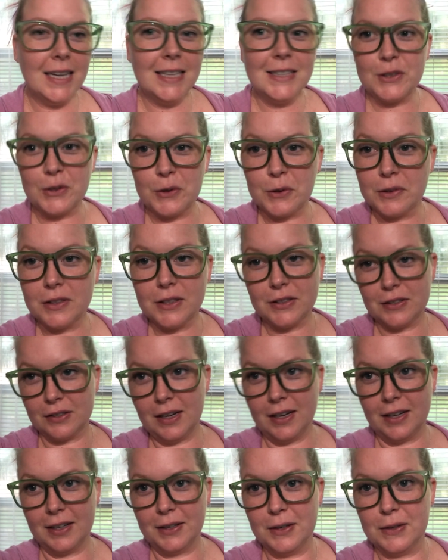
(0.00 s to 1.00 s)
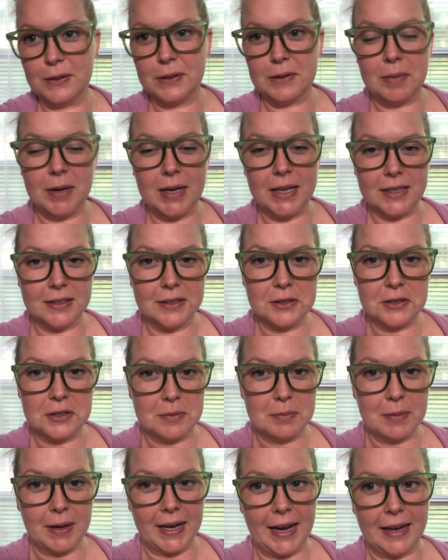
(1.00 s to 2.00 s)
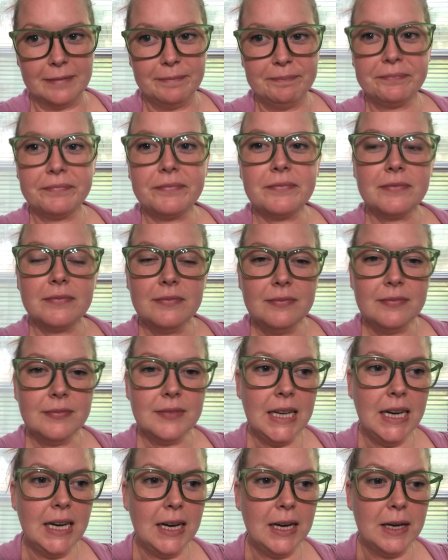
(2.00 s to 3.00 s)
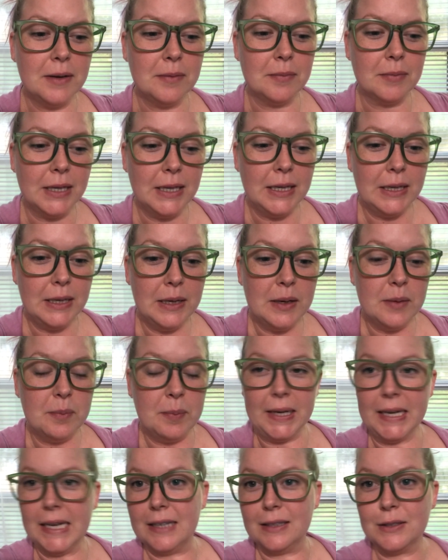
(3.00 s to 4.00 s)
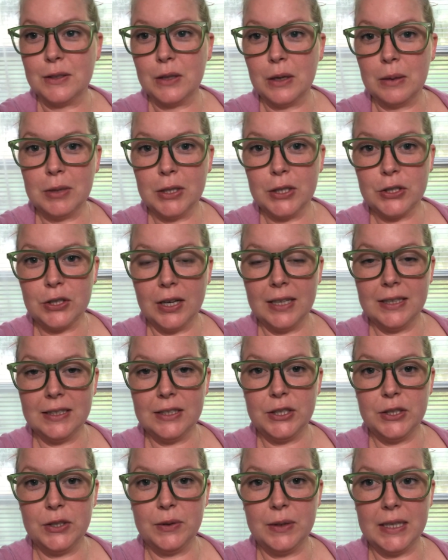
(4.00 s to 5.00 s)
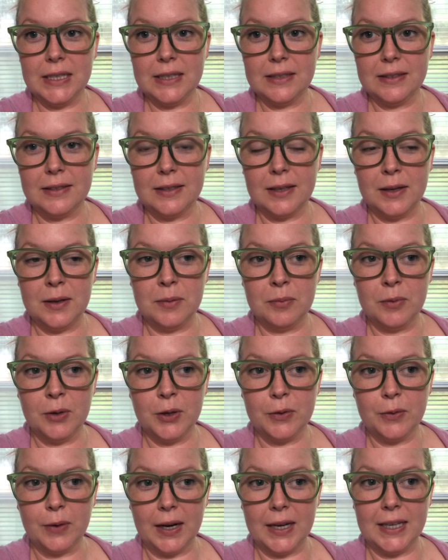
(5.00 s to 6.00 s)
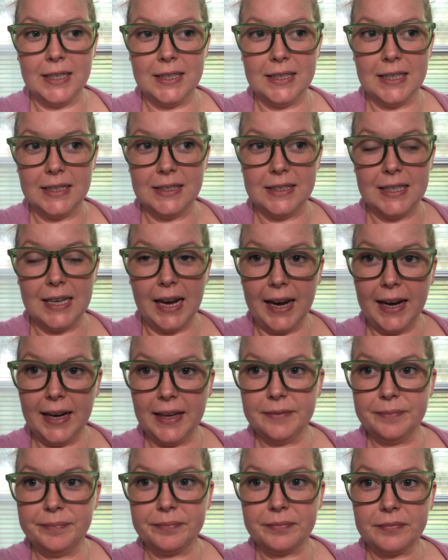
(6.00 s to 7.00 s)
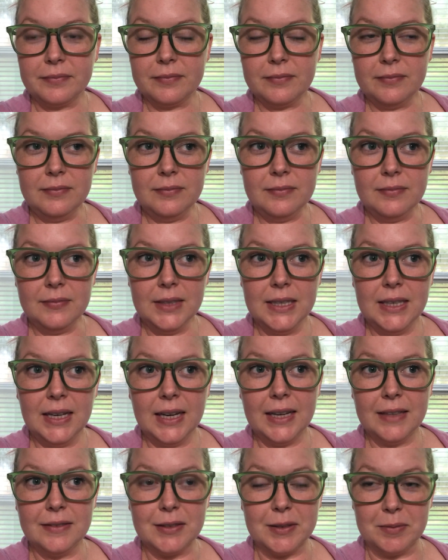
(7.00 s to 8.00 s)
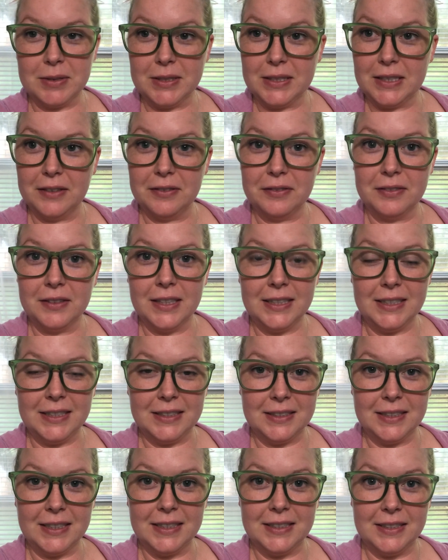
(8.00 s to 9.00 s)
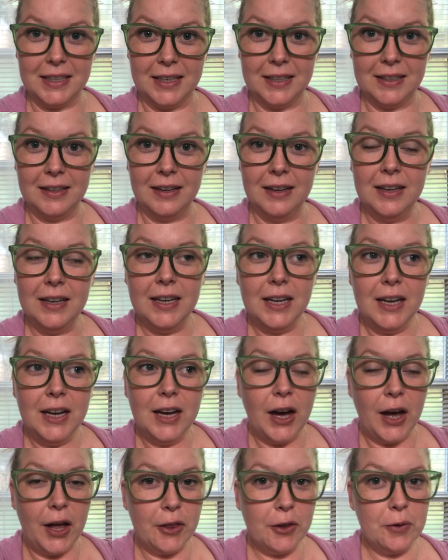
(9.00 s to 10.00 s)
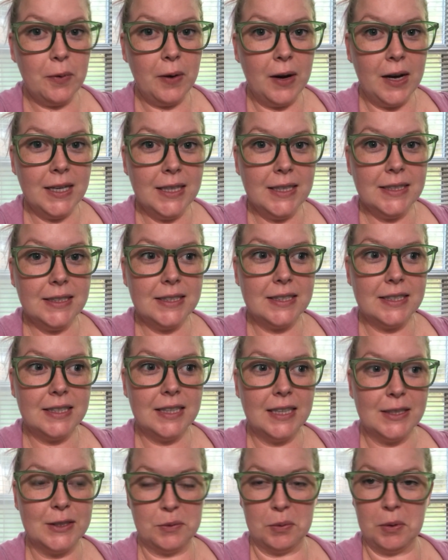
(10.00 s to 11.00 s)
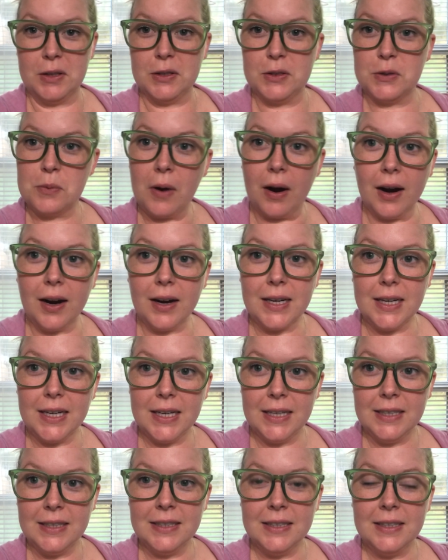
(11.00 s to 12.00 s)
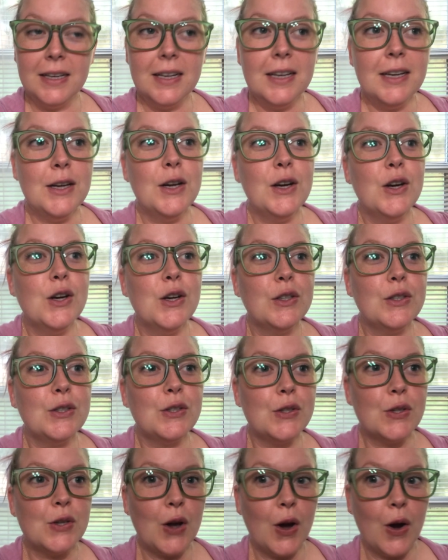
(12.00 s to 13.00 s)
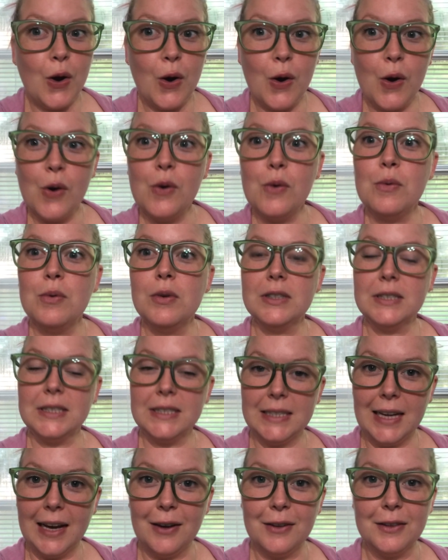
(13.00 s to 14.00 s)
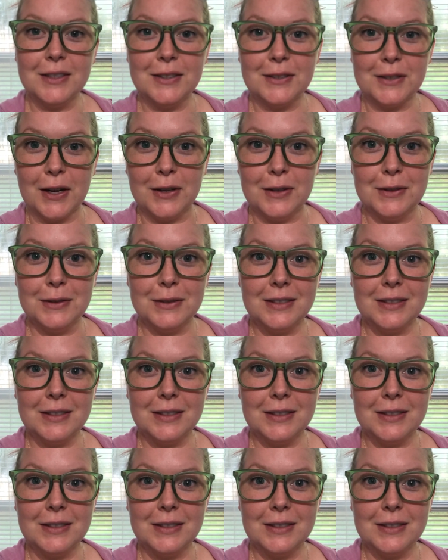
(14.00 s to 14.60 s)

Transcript: So there's not a ghost in my house, it's just my cat. Um, but yeah, so I'm gonna try to get some writing done today. I have some stuff that needs to get done otherwise, as well as work. So we'll see how this goes.